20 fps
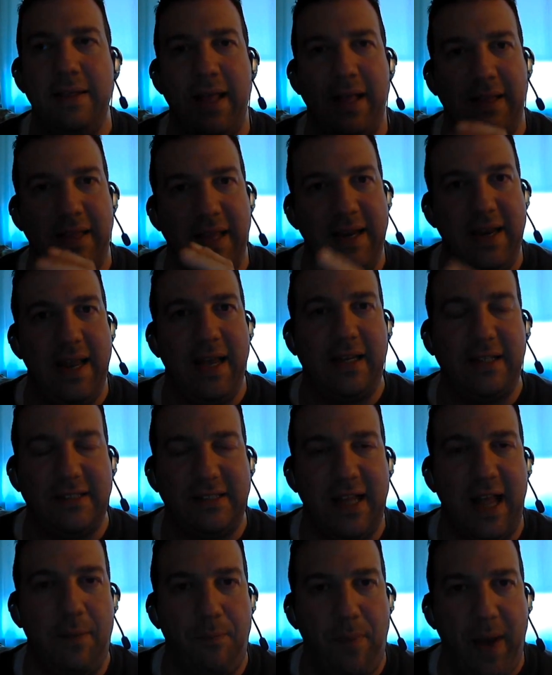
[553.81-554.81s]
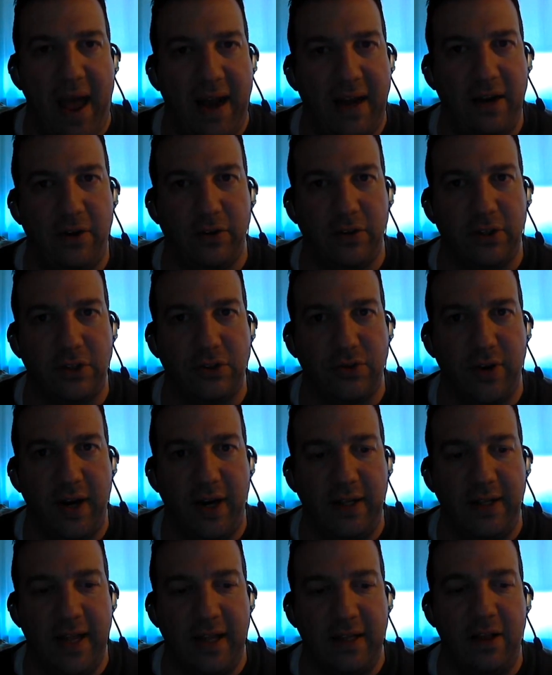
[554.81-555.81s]
that the Knicks stay pat here at the
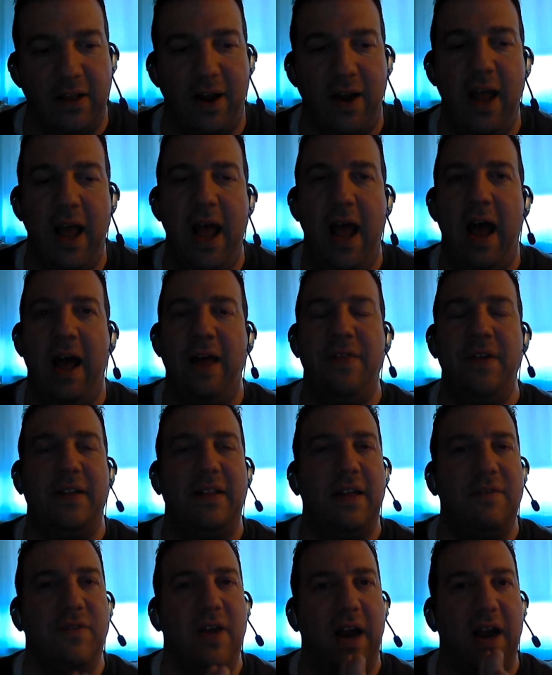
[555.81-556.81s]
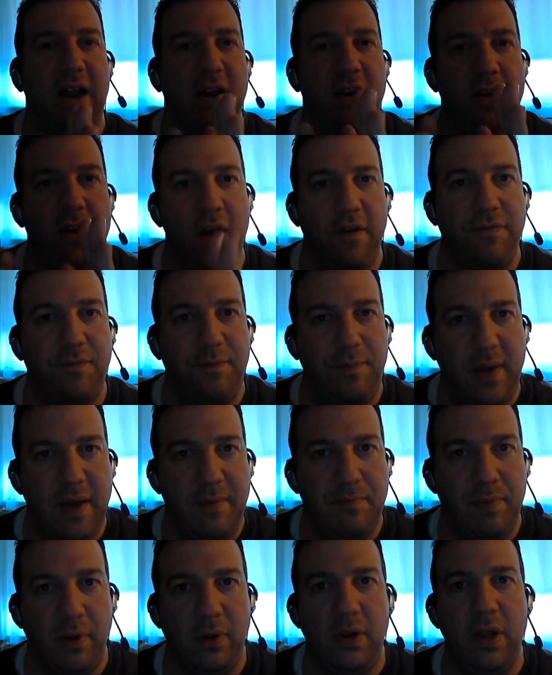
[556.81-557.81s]
trading deadline. I think they've got enough
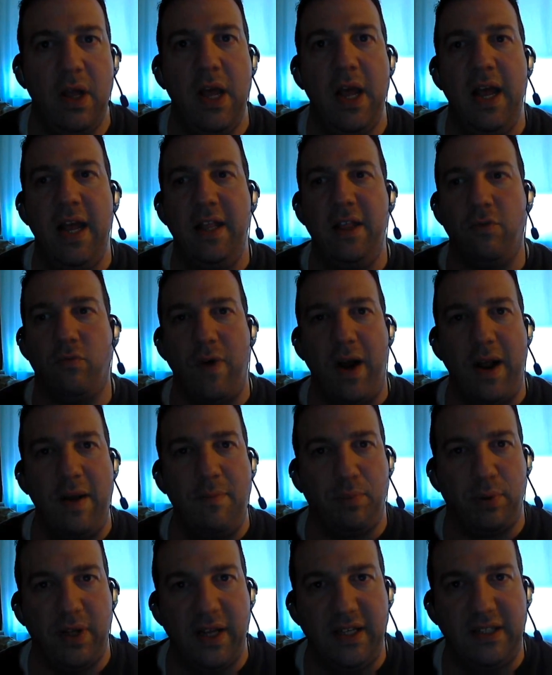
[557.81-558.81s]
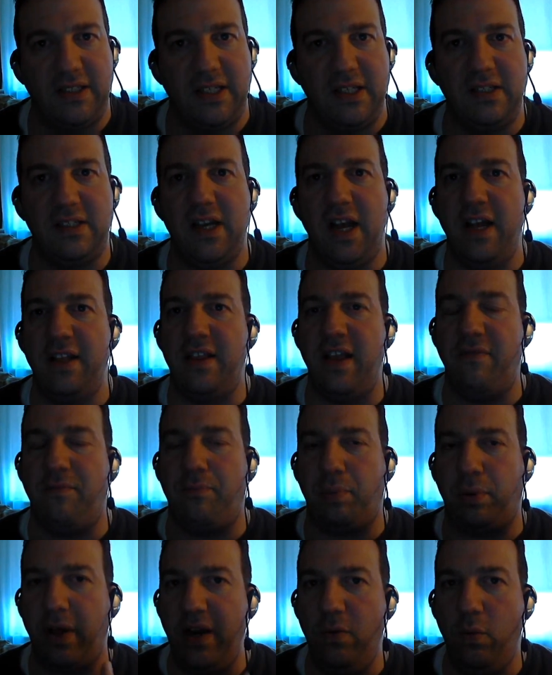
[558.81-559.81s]
people in the right places.
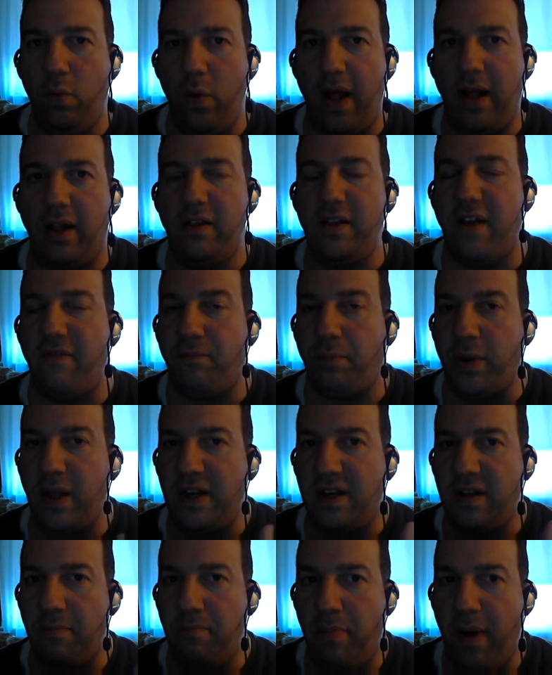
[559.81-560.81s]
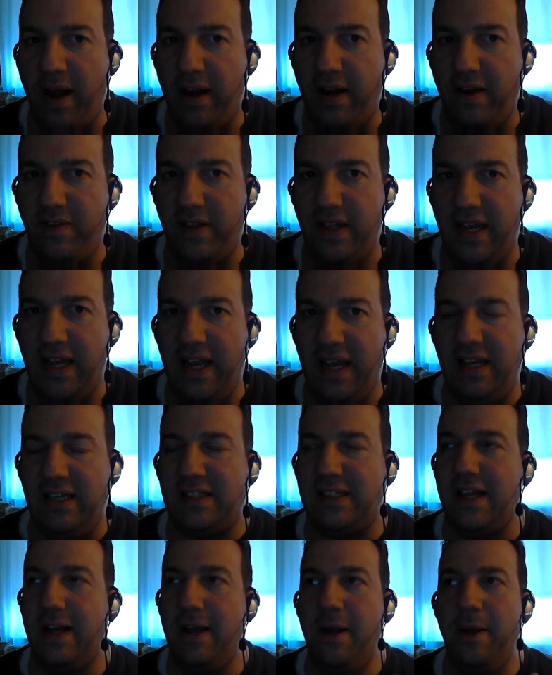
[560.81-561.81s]
They've played well. They've played competitive in the
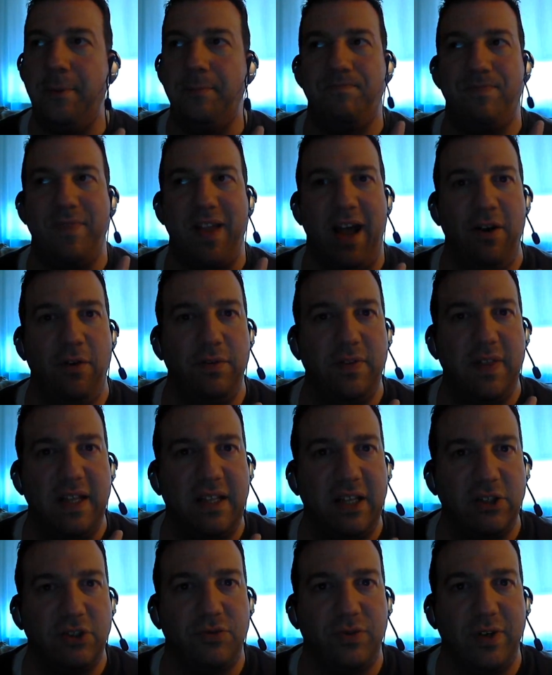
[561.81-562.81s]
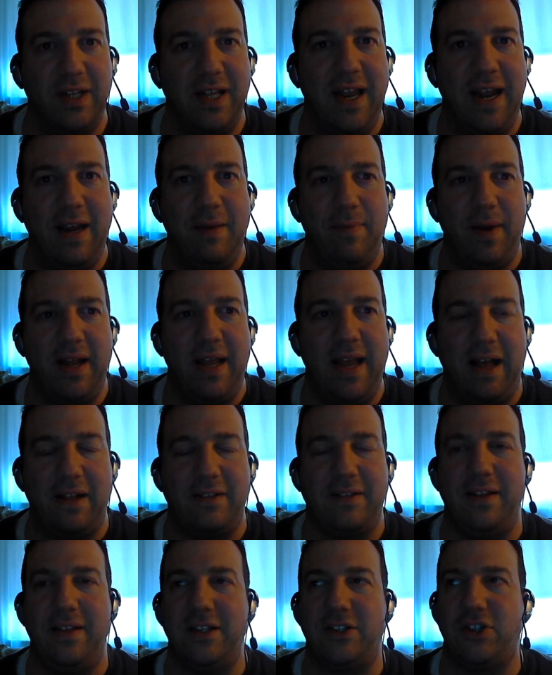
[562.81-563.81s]
East. I don't think there's really anybody
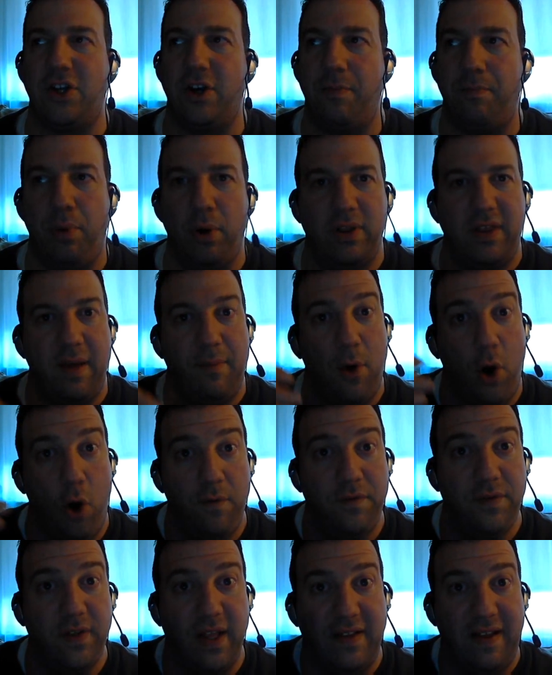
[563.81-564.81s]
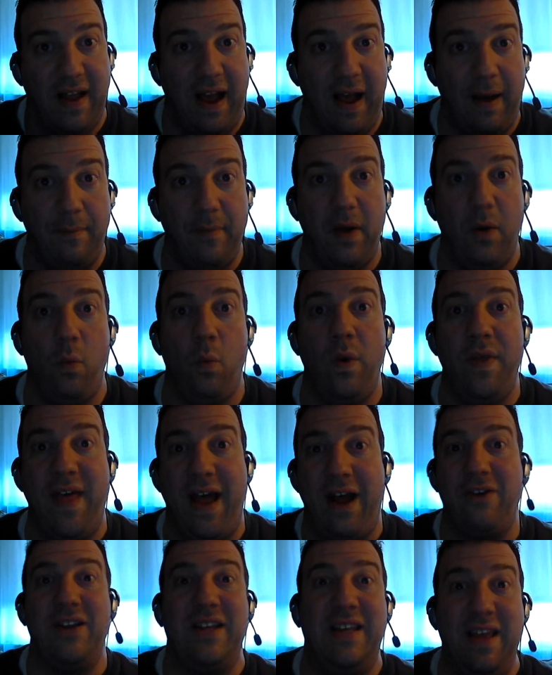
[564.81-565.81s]
out there that's going to put them over the top
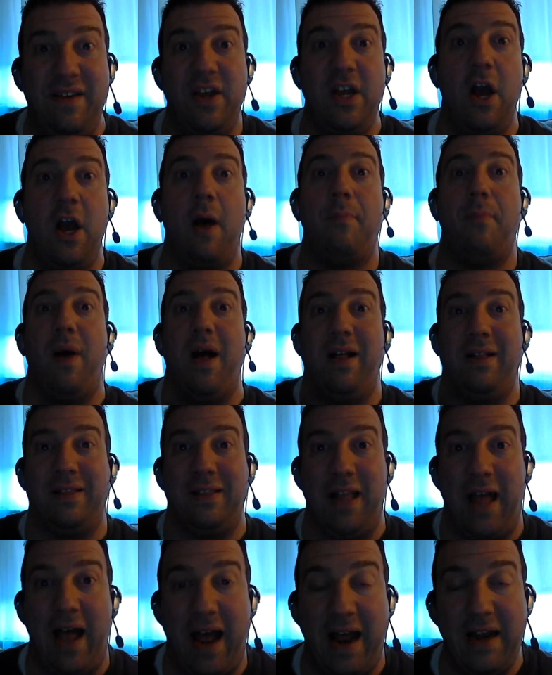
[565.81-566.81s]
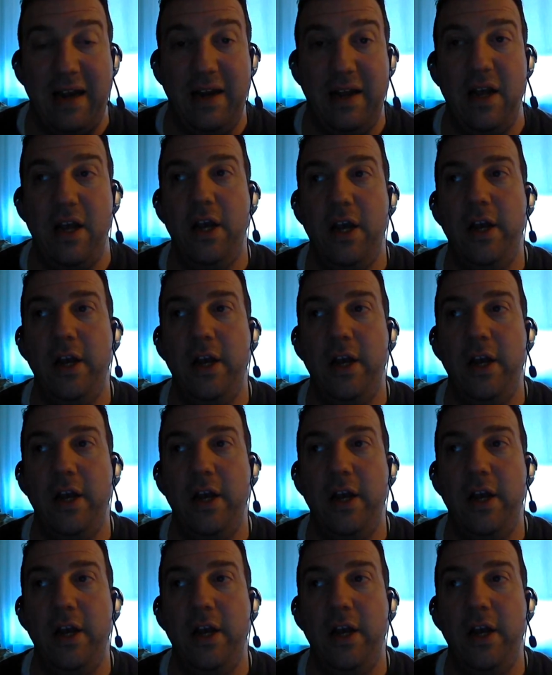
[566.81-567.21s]
without giving up a lot.